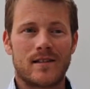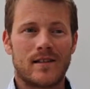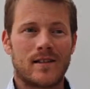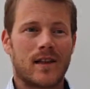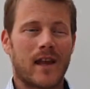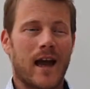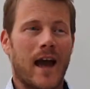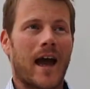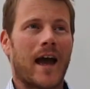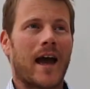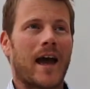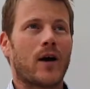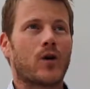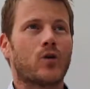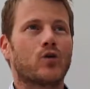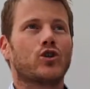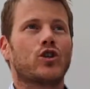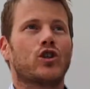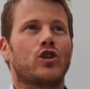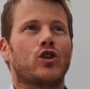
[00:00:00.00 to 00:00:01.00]
how
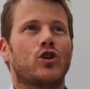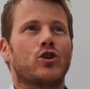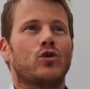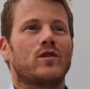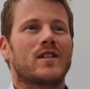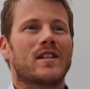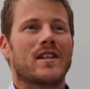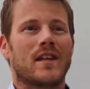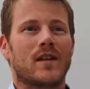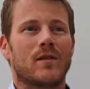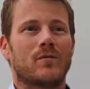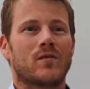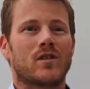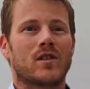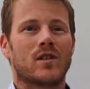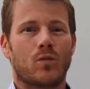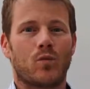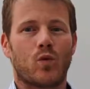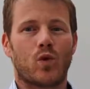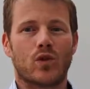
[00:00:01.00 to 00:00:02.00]
do you deem
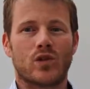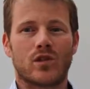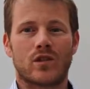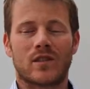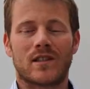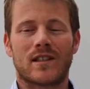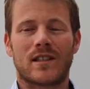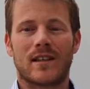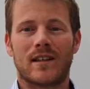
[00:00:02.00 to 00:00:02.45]
someone's